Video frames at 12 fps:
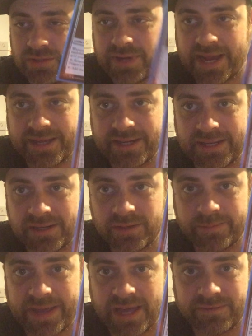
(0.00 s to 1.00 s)
Dragon Enter
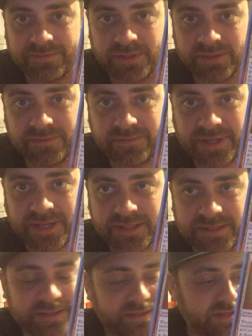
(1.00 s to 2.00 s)
the Battlefield
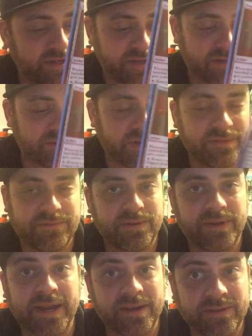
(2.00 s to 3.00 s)
effect. Great
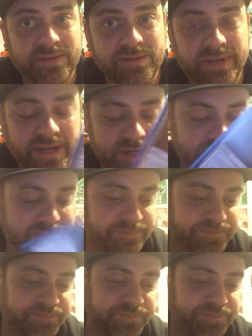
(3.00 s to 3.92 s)
for Enter the Dragon.